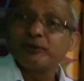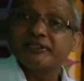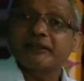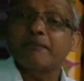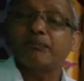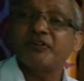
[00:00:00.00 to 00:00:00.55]
Who
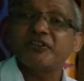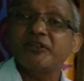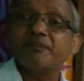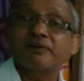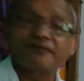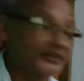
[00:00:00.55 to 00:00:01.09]
is the
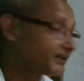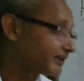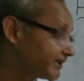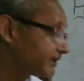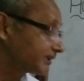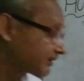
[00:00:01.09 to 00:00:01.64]
principal figure
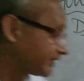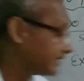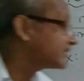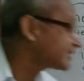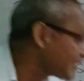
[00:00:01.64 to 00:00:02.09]
here? The in